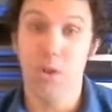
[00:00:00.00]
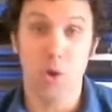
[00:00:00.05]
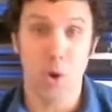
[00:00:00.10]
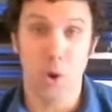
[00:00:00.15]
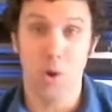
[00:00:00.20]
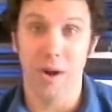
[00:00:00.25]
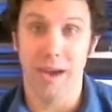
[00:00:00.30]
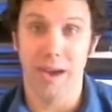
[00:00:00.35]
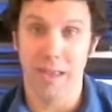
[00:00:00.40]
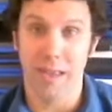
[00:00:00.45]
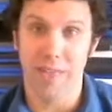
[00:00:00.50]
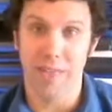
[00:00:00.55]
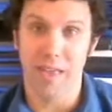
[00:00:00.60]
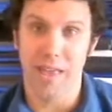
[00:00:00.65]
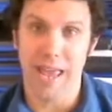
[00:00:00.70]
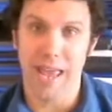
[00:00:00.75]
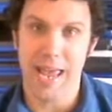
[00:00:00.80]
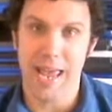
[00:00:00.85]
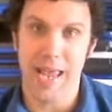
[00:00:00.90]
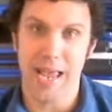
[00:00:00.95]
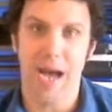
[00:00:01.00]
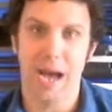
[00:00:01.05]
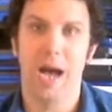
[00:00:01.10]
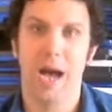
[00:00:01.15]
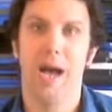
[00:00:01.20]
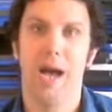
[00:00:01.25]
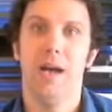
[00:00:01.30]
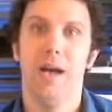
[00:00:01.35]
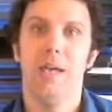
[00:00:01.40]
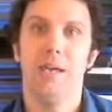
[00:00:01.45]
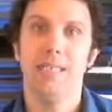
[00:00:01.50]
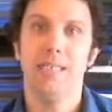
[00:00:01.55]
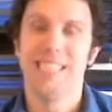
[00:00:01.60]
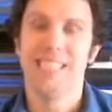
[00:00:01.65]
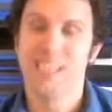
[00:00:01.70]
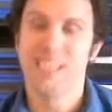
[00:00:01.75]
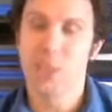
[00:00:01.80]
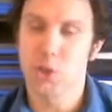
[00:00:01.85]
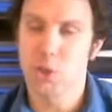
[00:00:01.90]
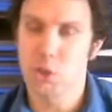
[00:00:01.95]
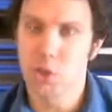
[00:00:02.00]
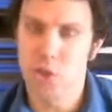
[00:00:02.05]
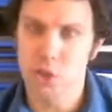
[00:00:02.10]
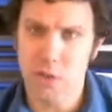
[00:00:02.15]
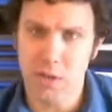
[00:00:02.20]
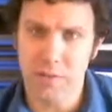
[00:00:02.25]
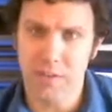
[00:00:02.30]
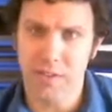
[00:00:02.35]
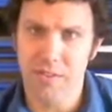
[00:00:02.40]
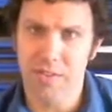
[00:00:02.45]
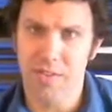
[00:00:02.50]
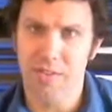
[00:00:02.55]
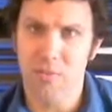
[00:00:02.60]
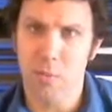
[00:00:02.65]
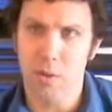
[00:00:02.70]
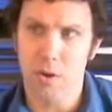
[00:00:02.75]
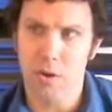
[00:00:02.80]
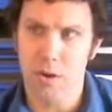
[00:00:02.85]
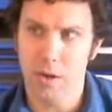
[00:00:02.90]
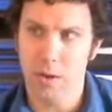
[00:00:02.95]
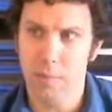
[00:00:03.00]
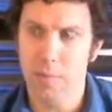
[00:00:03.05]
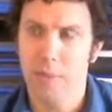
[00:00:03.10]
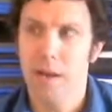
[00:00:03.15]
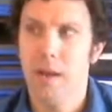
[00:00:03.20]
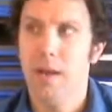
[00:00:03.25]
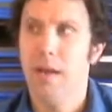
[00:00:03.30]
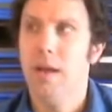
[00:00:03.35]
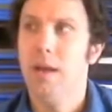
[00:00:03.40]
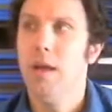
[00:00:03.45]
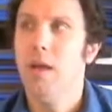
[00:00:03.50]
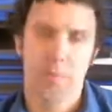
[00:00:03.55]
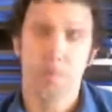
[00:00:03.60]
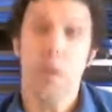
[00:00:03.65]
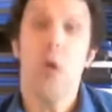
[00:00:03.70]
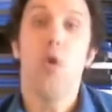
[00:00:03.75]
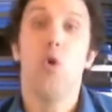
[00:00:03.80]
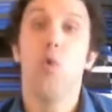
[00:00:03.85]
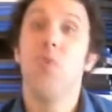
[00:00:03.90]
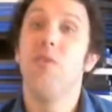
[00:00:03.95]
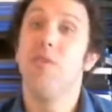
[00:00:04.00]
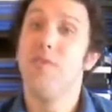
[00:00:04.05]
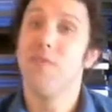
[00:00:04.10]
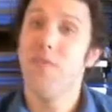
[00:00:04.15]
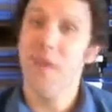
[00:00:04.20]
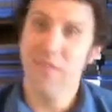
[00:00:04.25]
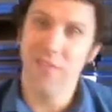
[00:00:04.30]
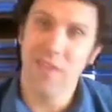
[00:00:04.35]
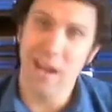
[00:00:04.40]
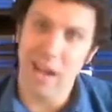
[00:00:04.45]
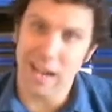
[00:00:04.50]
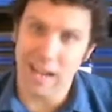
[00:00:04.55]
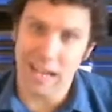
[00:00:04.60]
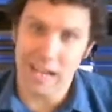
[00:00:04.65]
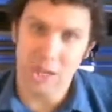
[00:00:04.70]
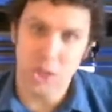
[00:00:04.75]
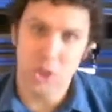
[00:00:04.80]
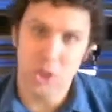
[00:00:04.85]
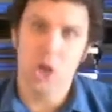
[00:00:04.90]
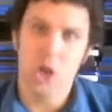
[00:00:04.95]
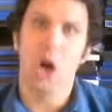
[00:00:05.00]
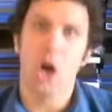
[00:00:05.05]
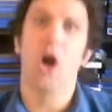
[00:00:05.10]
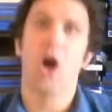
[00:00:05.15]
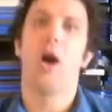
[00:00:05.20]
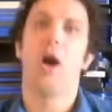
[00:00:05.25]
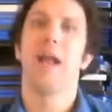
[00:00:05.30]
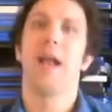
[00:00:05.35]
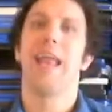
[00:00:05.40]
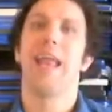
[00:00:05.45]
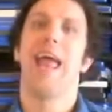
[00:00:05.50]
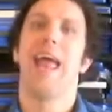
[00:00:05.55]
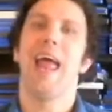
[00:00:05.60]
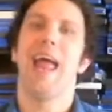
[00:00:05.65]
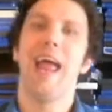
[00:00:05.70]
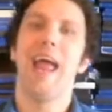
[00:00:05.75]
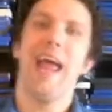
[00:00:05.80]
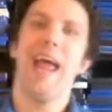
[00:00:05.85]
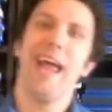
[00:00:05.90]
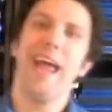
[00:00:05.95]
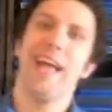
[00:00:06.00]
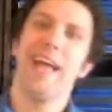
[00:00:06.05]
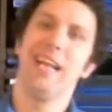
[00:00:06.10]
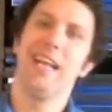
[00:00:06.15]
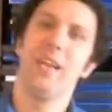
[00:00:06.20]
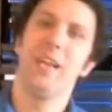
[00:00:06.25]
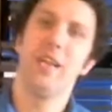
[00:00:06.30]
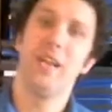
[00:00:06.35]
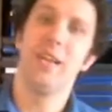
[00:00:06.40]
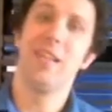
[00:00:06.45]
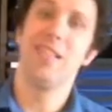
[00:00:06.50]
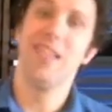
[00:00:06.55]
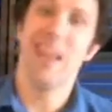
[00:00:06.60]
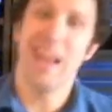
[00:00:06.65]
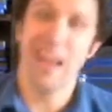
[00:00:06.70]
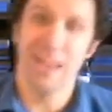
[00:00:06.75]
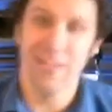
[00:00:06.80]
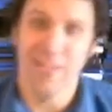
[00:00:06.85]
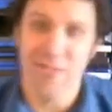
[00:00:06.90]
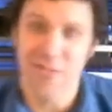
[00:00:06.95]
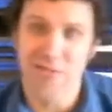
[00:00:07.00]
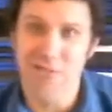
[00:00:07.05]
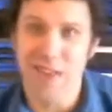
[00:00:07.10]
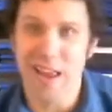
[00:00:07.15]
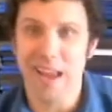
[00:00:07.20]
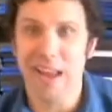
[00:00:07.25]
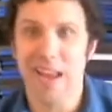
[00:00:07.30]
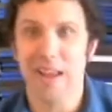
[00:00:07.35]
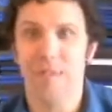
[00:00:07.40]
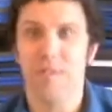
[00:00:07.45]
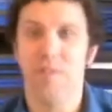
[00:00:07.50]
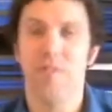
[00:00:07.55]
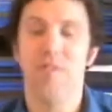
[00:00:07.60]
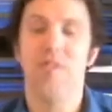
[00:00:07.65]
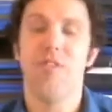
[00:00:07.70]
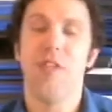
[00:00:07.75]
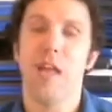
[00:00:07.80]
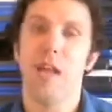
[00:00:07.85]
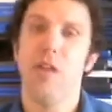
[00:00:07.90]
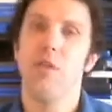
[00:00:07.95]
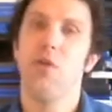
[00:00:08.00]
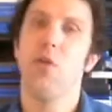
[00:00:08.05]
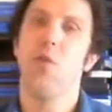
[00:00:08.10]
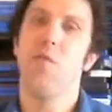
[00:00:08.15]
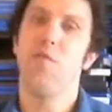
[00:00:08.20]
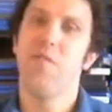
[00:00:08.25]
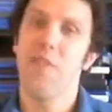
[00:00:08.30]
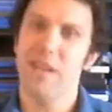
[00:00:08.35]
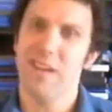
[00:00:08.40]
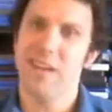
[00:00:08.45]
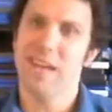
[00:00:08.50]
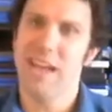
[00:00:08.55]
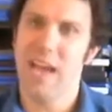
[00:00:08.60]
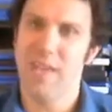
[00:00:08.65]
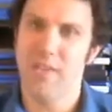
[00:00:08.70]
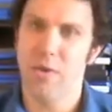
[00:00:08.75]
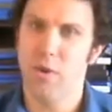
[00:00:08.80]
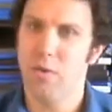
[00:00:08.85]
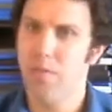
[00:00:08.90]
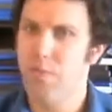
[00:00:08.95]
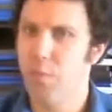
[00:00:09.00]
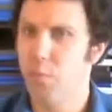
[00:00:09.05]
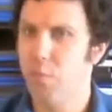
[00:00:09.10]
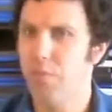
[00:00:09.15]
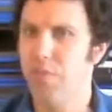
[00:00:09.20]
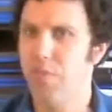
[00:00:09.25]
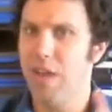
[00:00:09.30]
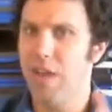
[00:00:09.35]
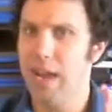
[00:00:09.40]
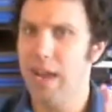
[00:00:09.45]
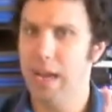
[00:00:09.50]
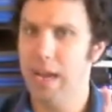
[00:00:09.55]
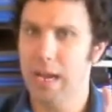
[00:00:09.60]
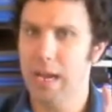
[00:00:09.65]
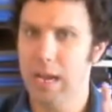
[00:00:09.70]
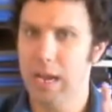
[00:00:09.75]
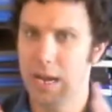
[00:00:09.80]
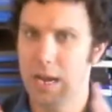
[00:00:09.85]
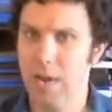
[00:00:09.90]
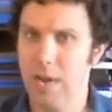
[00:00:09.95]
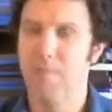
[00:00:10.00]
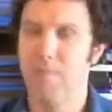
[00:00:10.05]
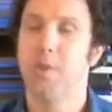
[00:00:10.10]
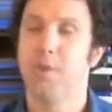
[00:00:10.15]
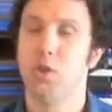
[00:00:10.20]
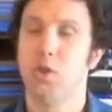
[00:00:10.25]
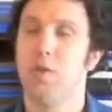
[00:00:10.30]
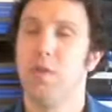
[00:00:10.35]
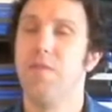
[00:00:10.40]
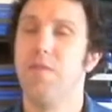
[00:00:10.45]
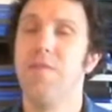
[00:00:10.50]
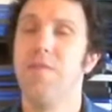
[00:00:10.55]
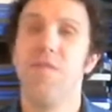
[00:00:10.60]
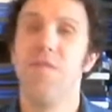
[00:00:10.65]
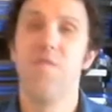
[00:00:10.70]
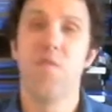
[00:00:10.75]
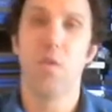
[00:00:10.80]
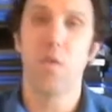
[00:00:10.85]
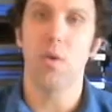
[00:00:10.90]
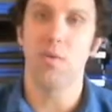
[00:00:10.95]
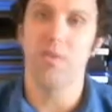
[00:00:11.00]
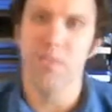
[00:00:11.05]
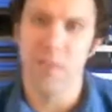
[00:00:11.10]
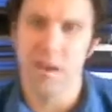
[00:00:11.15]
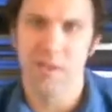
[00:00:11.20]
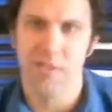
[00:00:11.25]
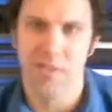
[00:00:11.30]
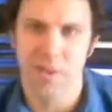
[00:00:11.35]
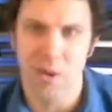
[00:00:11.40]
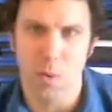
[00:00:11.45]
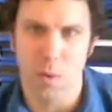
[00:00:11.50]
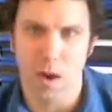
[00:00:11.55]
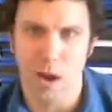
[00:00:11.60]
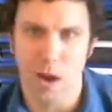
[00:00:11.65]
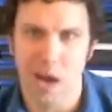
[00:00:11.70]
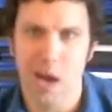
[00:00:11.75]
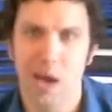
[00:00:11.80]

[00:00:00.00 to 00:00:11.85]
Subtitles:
Torres, a social services worker who's investigating John and Dennis, seeing if they do fit together, if the government should force Dennis into a